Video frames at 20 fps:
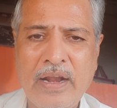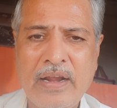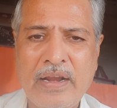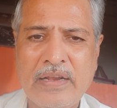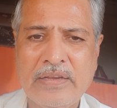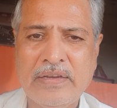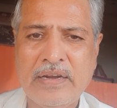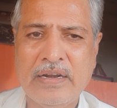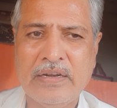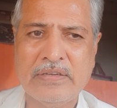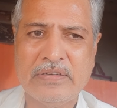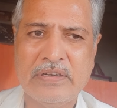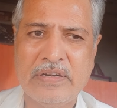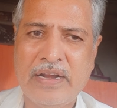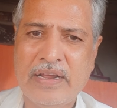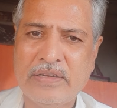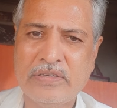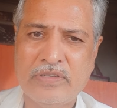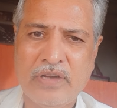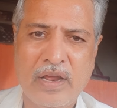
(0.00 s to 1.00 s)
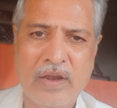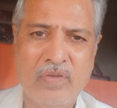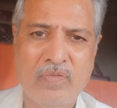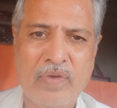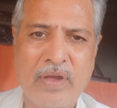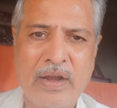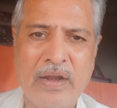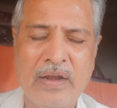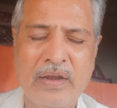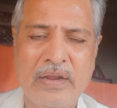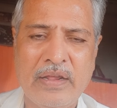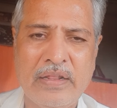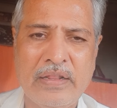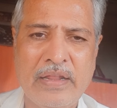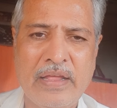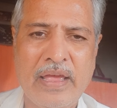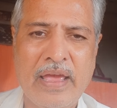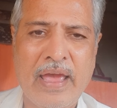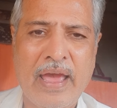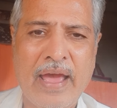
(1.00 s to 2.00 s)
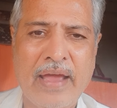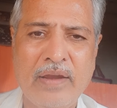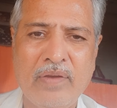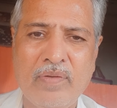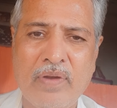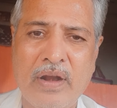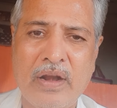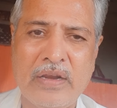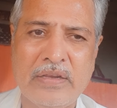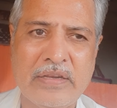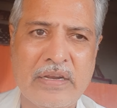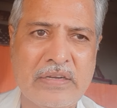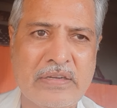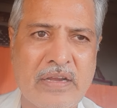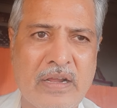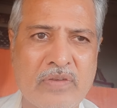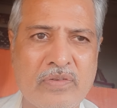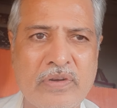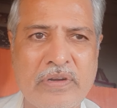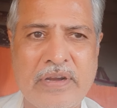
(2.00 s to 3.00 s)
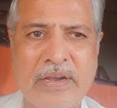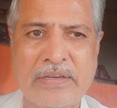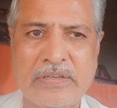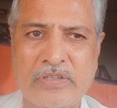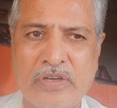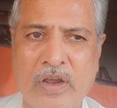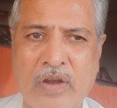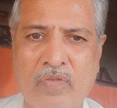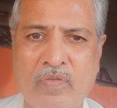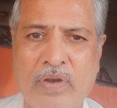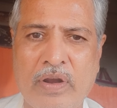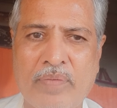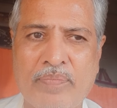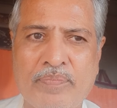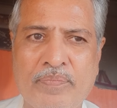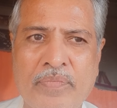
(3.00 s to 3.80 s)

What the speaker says: results, it has done well. In the annual results also, it has done well.